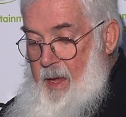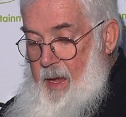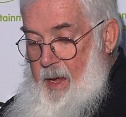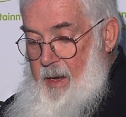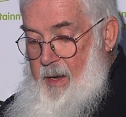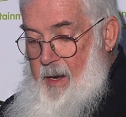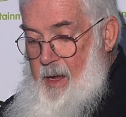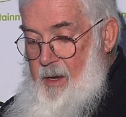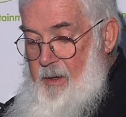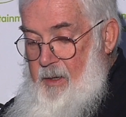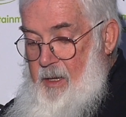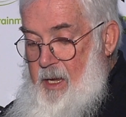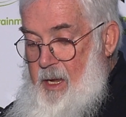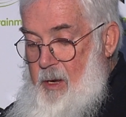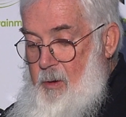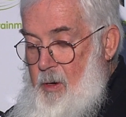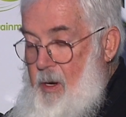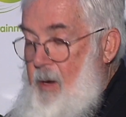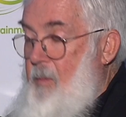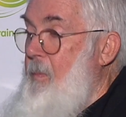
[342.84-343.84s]
and
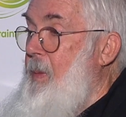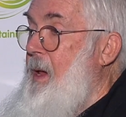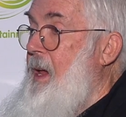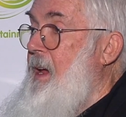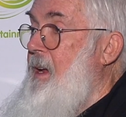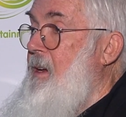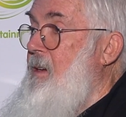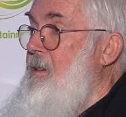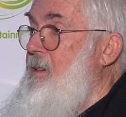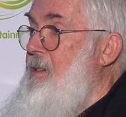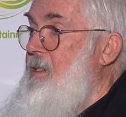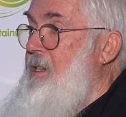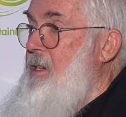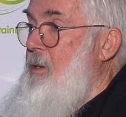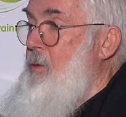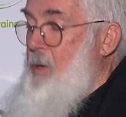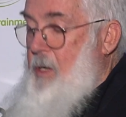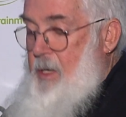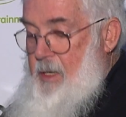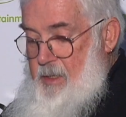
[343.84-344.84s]
Hungarian band
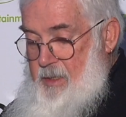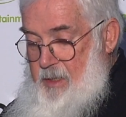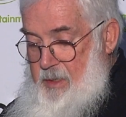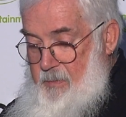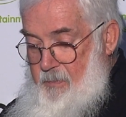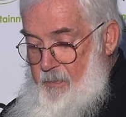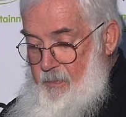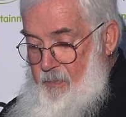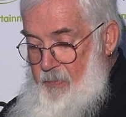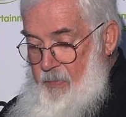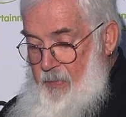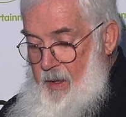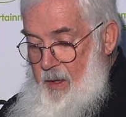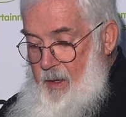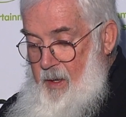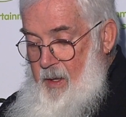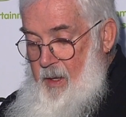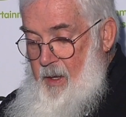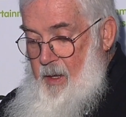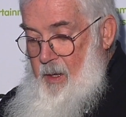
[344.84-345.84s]
Sirius.
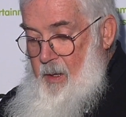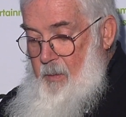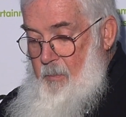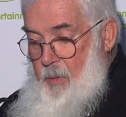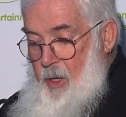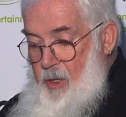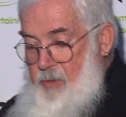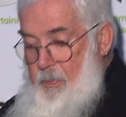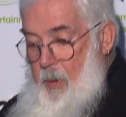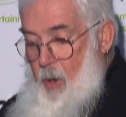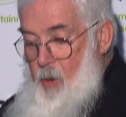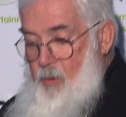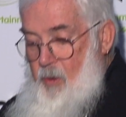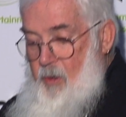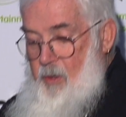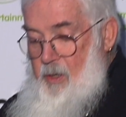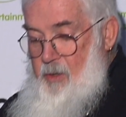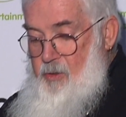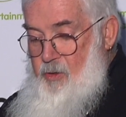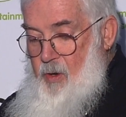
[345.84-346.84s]

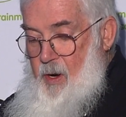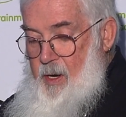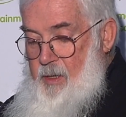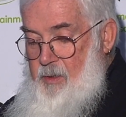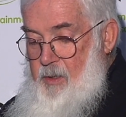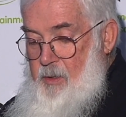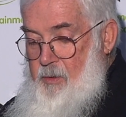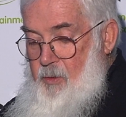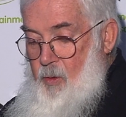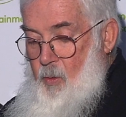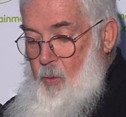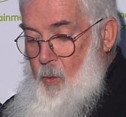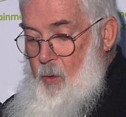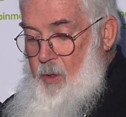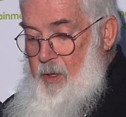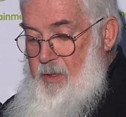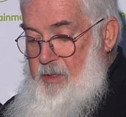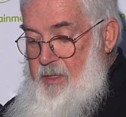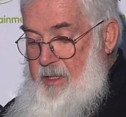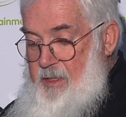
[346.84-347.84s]
Maiponga attracted an
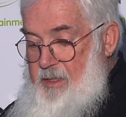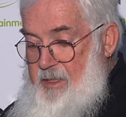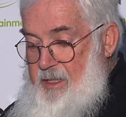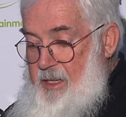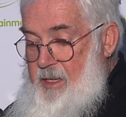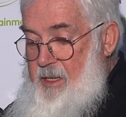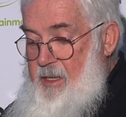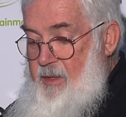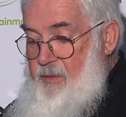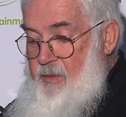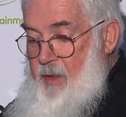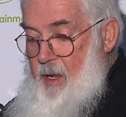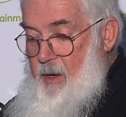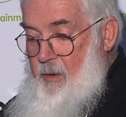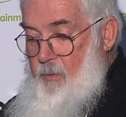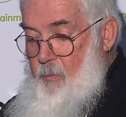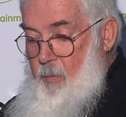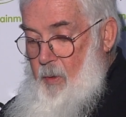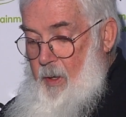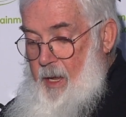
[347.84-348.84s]
audience exceeding that
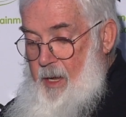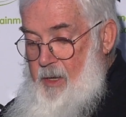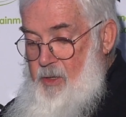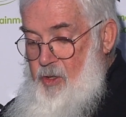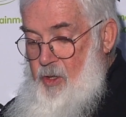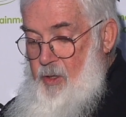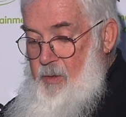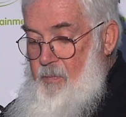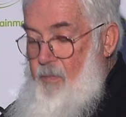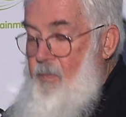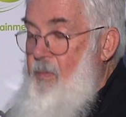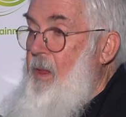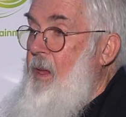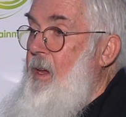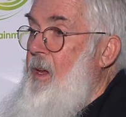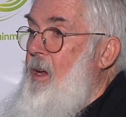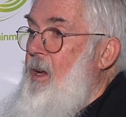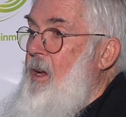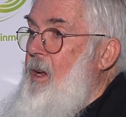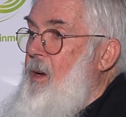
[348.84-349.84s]
of Wallachia,
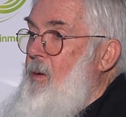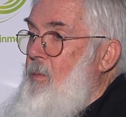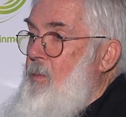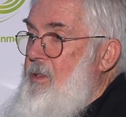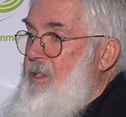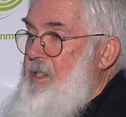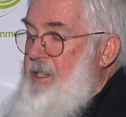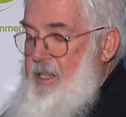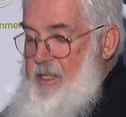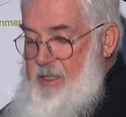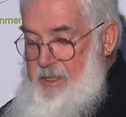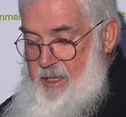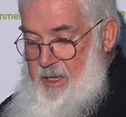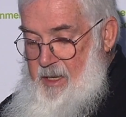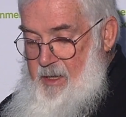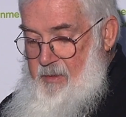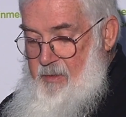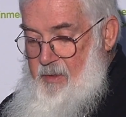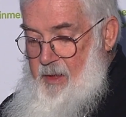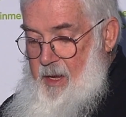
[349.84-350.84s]
with
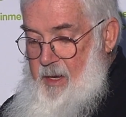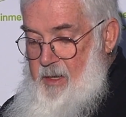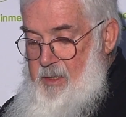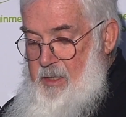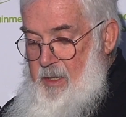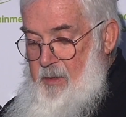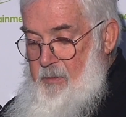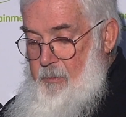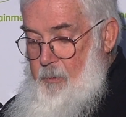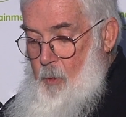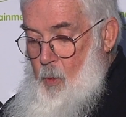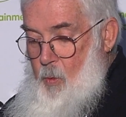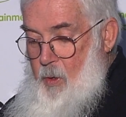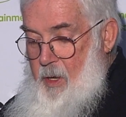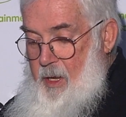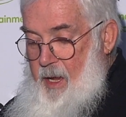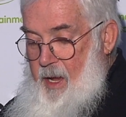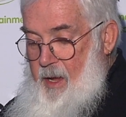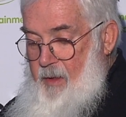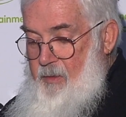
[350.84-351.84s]
16,000
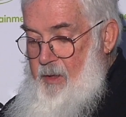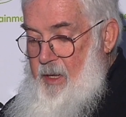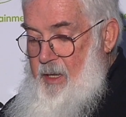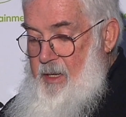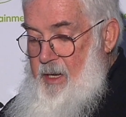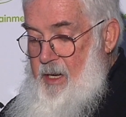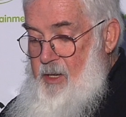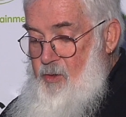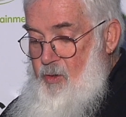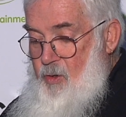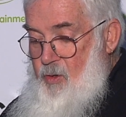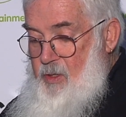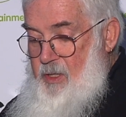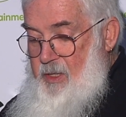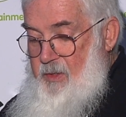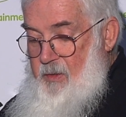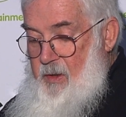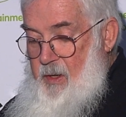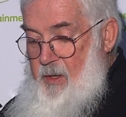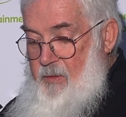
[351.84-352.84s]
forking out an
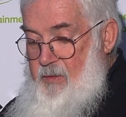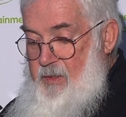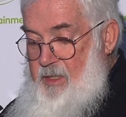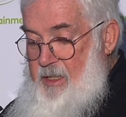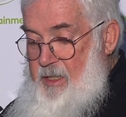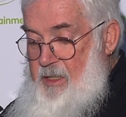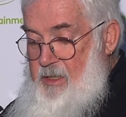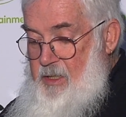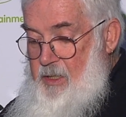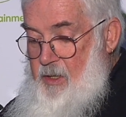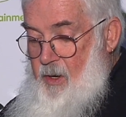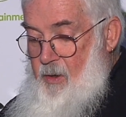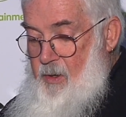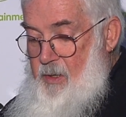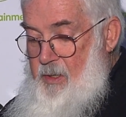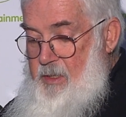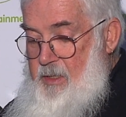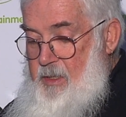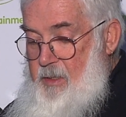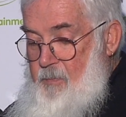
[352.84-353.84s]
entrance fee of
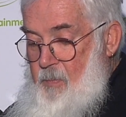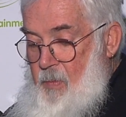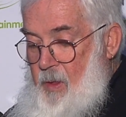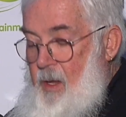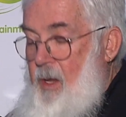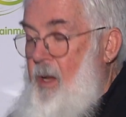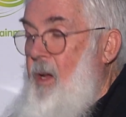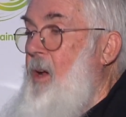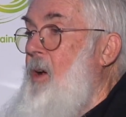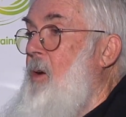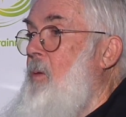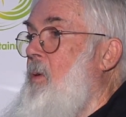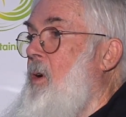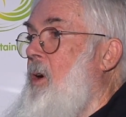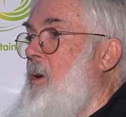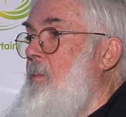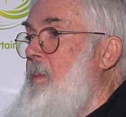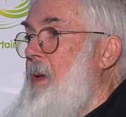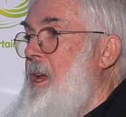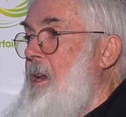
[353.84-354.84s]
$6,
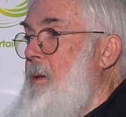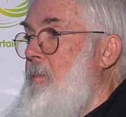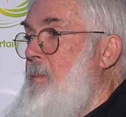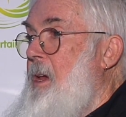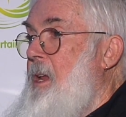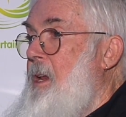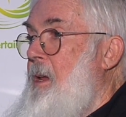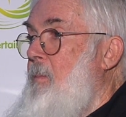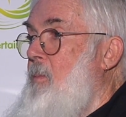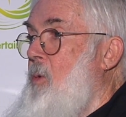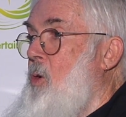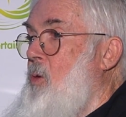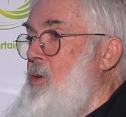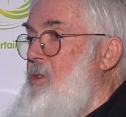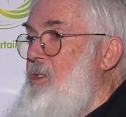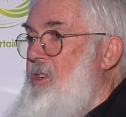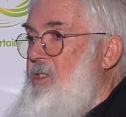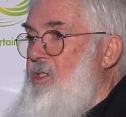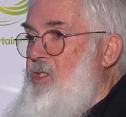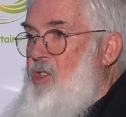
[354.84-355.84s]
while many, many more
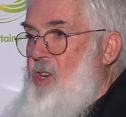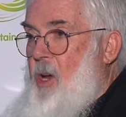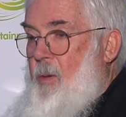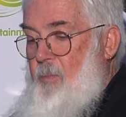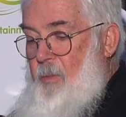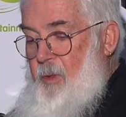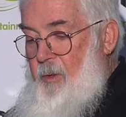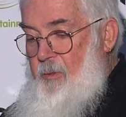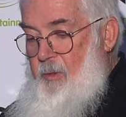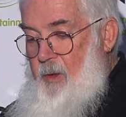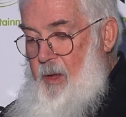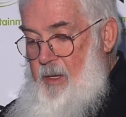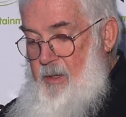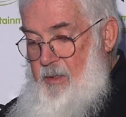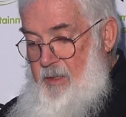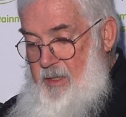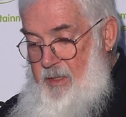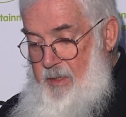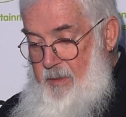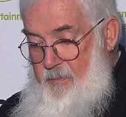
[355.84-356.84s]
just jumped the
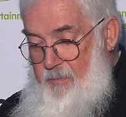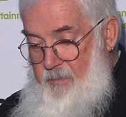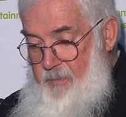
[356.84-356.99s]
fence.